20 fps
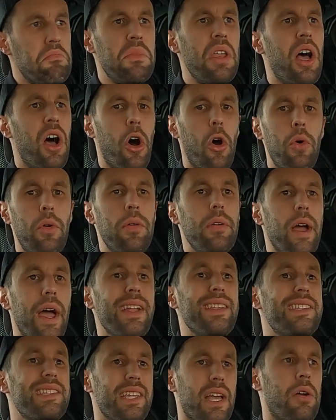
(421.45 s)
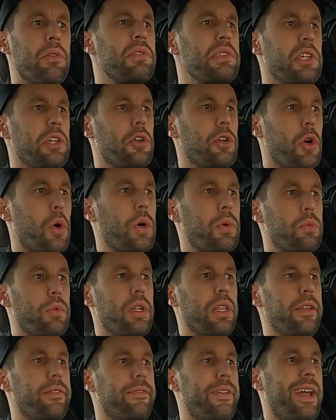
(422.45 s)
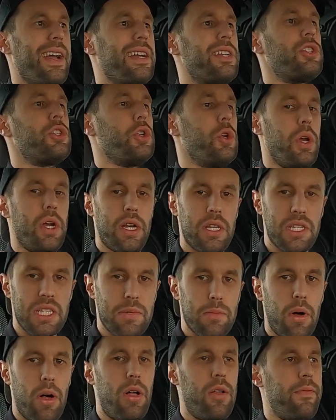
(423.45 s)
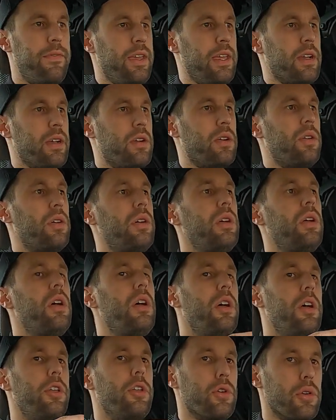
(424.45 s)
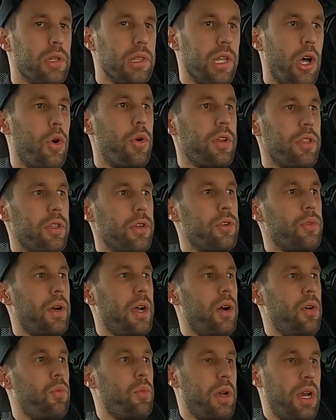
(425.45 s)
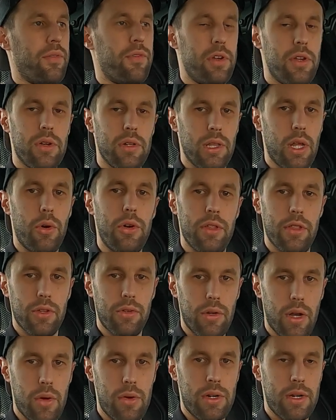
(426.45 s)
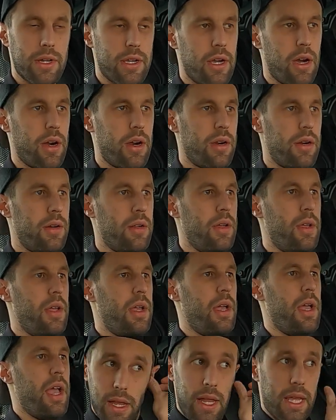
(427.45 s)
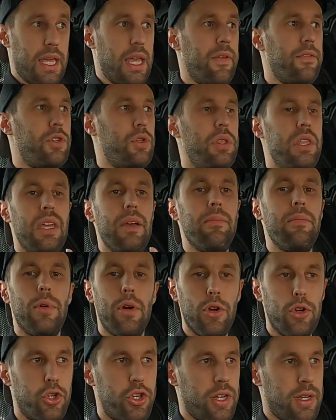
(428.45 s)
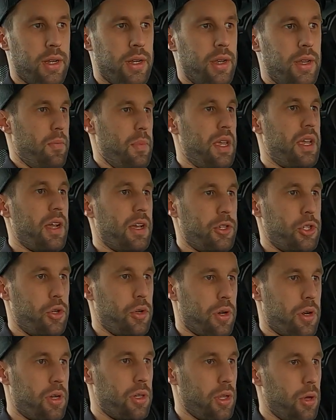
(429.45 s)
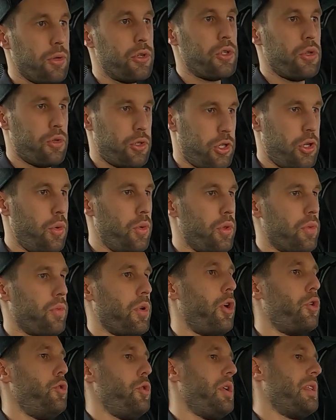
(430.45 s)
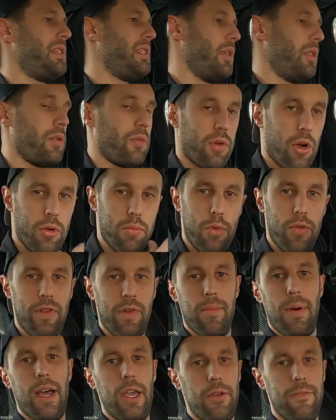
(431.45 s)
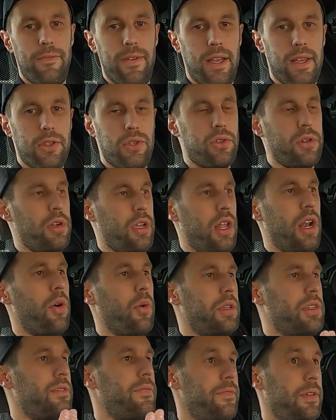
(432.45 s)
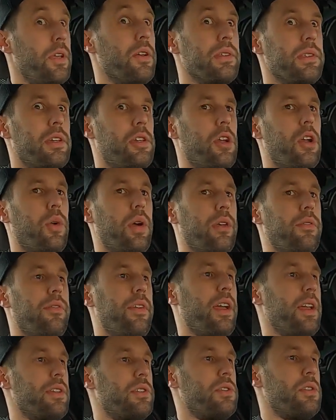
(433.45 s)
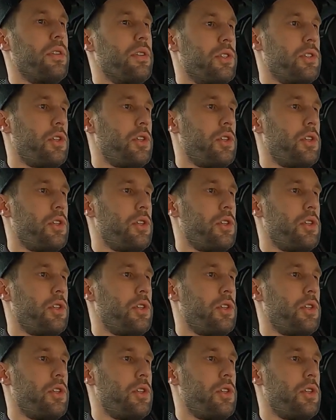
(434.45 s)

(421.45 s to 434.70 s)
No, it sounds like you're going really fast. You're in a small vehicle, you're low to the ground. Whenever you're low to the ground in a car, it gives you the immersion because you're closer to the road. You can see the road moving by you faster. It always feels like you're going faster.